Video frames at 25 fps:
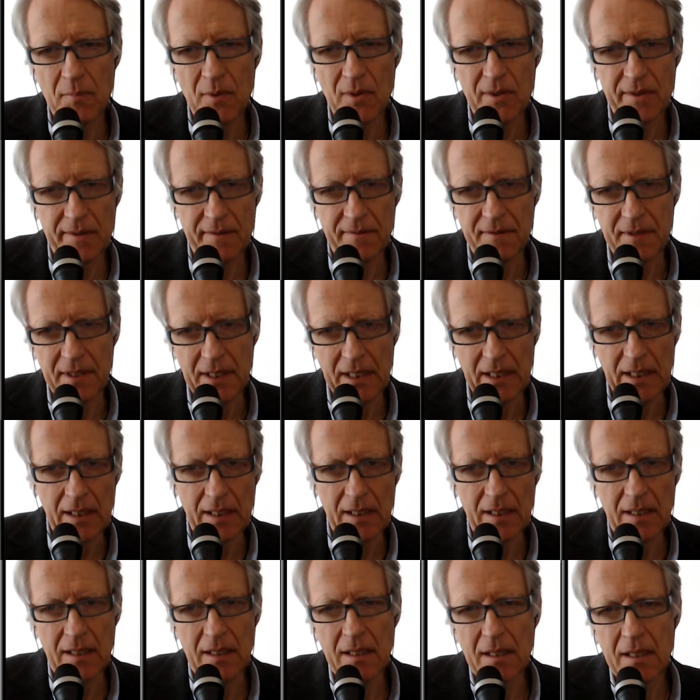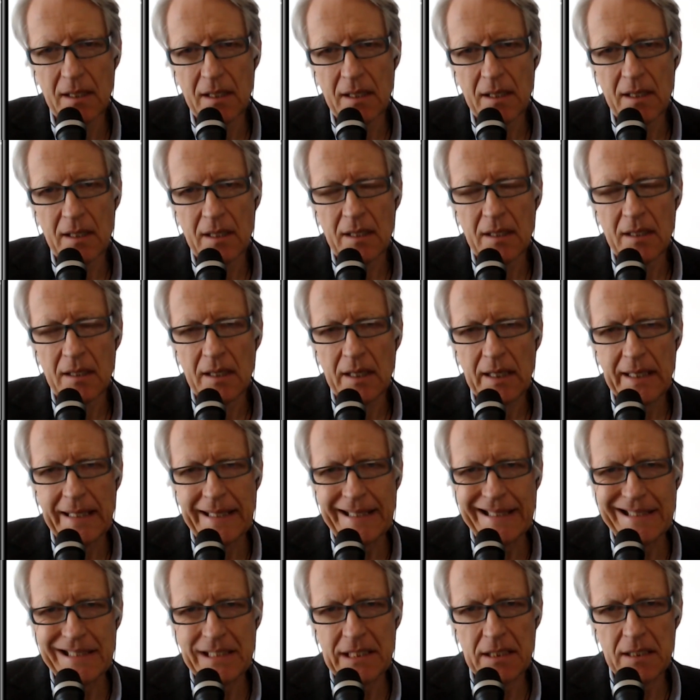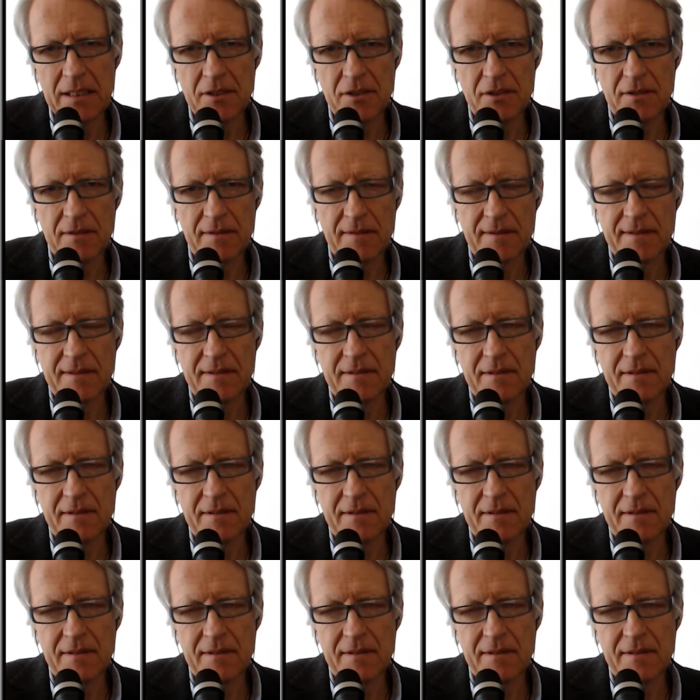part of the intelligence